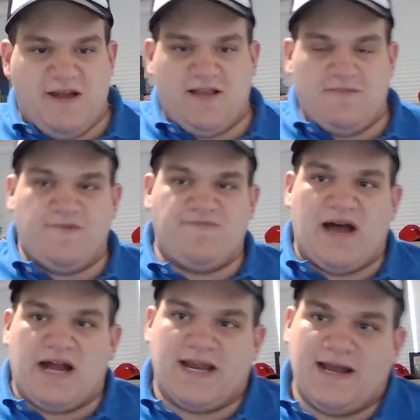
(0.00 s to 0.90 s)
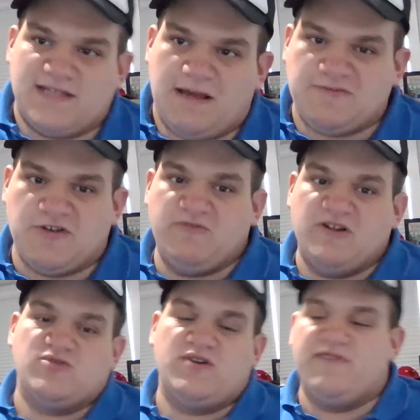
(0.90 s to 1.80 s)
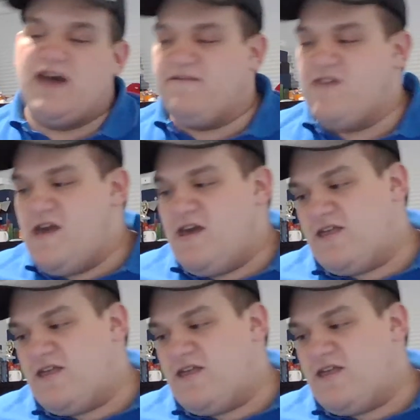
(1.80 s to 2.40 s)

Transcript: Betting the Book Podcast, episode 125.